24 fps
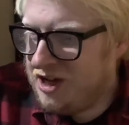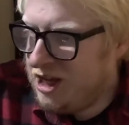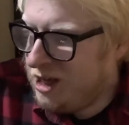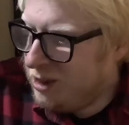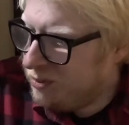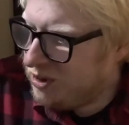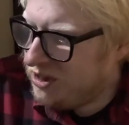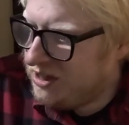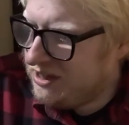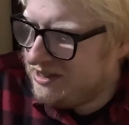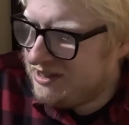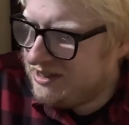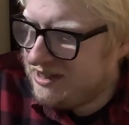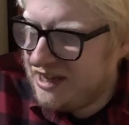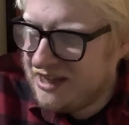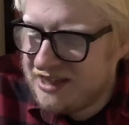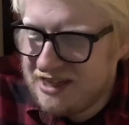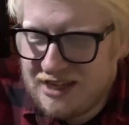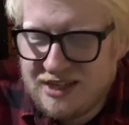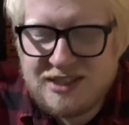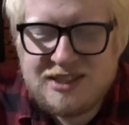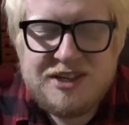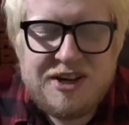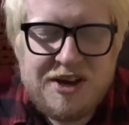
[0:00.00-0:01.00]
But it's at
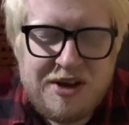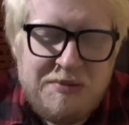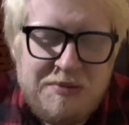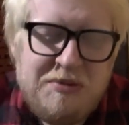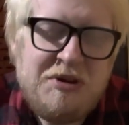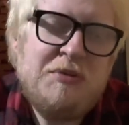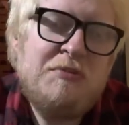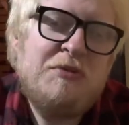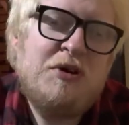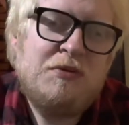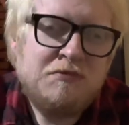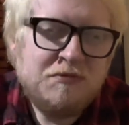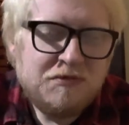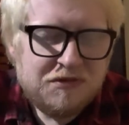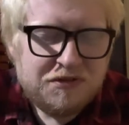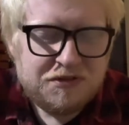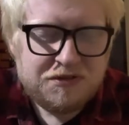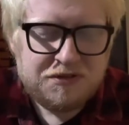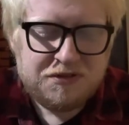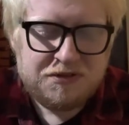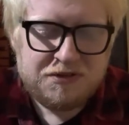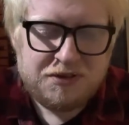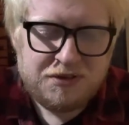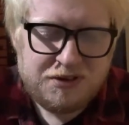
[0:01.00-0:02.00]
that time in the month
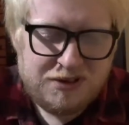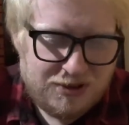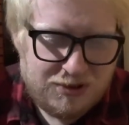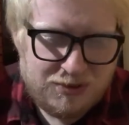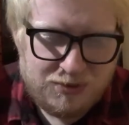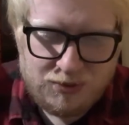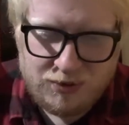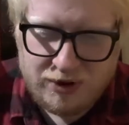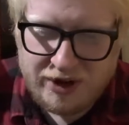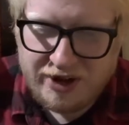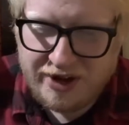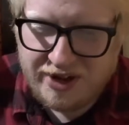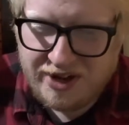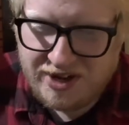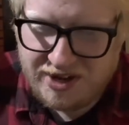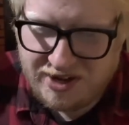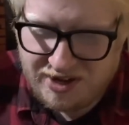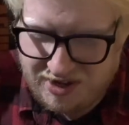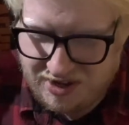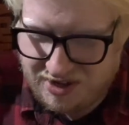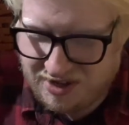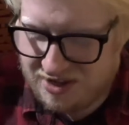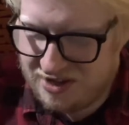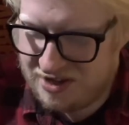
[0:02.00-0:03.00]
where